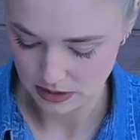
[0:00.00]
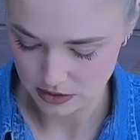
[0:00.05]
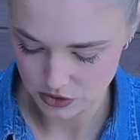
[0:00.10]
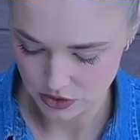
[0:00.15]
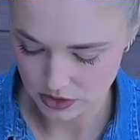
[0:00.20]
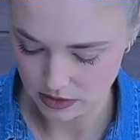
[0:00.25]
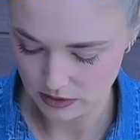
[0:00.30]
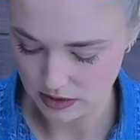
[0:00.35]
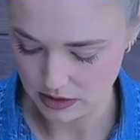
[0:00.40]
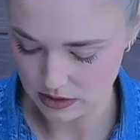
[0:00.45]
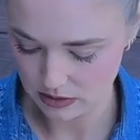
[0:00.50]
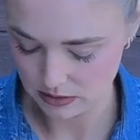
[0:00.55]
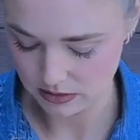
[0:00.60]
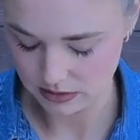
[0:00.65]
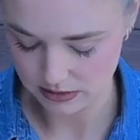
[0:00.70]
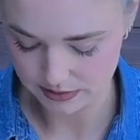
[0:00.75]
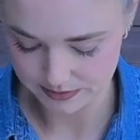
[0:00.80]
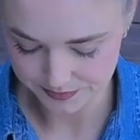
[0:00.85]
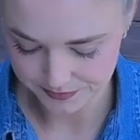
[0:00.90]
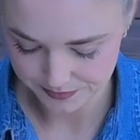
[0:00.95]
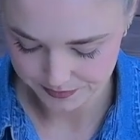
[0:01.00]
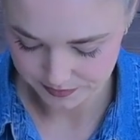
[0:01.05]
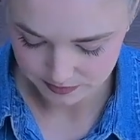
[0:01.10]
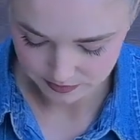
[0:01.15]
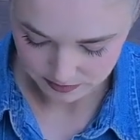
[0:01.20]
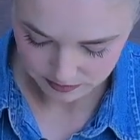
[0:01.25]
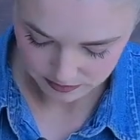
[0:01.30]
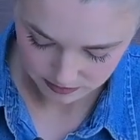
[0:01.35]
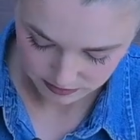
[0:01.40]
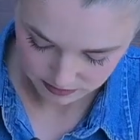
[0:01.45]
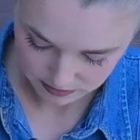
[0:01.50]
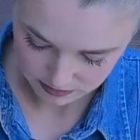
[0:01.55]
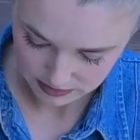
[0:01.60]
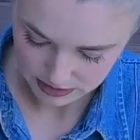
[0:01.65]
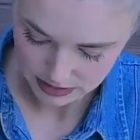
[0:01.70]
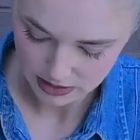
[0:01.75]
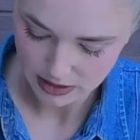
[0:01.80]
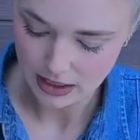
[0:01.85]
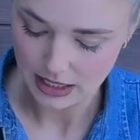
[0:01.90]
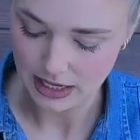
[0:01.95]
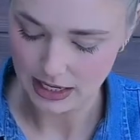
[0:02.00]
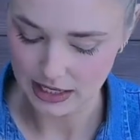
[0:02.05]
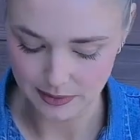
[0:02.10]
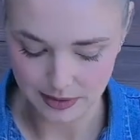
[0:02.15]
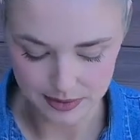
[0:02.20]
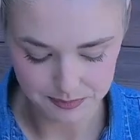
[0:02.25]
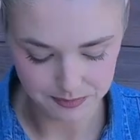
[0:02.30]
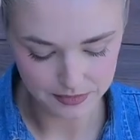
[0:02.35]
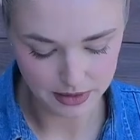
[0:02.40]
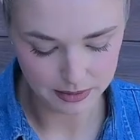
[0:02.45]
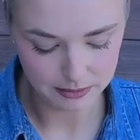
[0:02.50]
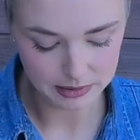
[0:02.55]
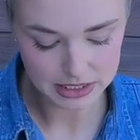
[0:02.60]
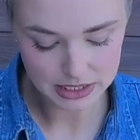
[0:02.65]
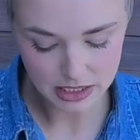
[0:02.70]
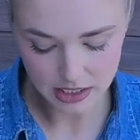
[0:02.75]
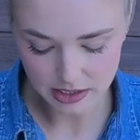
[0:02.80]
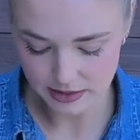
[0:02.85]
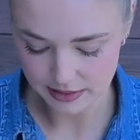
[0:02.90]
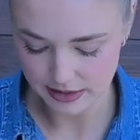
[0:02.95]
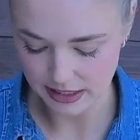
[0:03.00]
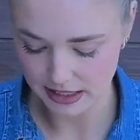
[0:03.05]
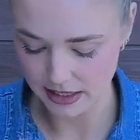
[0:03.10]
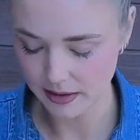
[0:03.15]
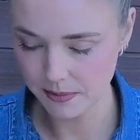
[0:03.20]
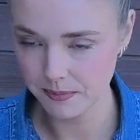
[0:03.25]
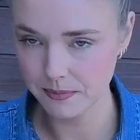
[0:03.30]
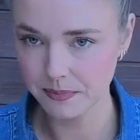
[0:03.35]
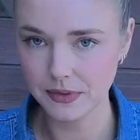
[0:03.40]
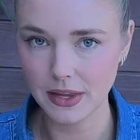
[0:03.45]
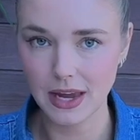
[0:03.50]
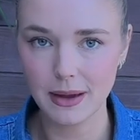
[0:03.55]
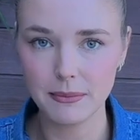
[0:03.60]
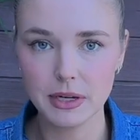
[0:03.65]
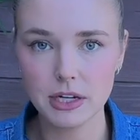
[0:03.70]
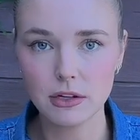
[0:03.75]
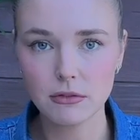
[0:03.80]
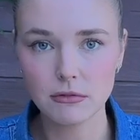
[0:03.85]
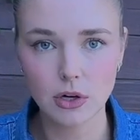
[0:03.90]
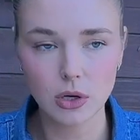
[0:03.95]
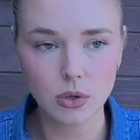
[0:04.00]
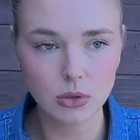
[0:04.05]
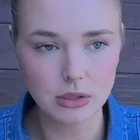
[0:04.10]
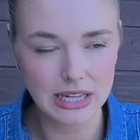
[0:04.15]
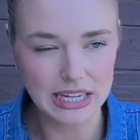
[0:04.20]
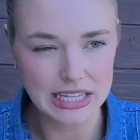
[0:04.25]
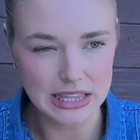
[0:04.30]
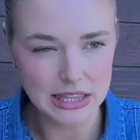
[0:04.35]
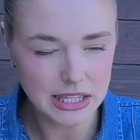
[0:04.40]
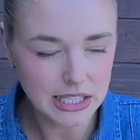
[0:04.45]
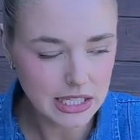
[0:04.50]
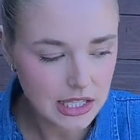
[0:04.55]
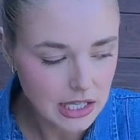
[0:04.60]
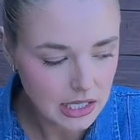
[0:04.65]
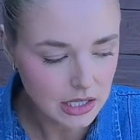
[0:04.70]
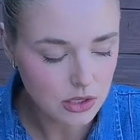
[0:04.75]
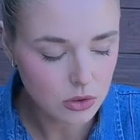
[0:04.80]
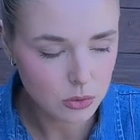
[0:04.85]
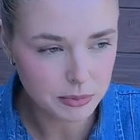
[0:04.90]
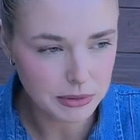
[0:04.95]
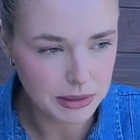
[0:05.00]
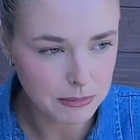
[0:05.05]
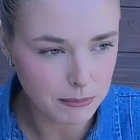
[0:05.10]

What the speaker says: should have cut it. Anyway, I'm gonna cut it there. I'm gonna roll it a little bit